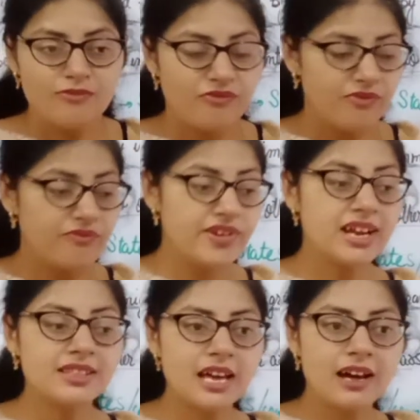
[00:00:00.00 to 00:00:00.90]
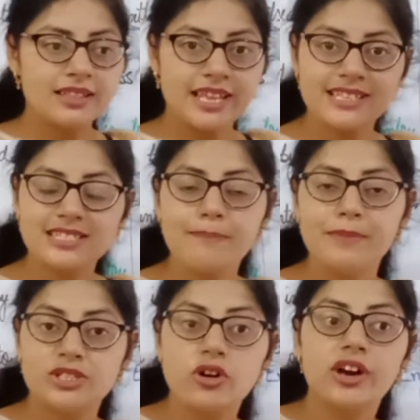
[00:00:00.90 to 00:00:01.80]
Where there is the
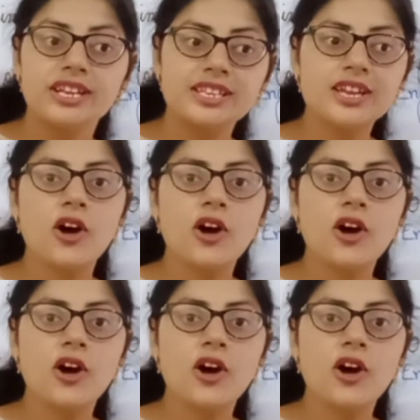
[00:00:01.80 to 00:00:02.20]
majority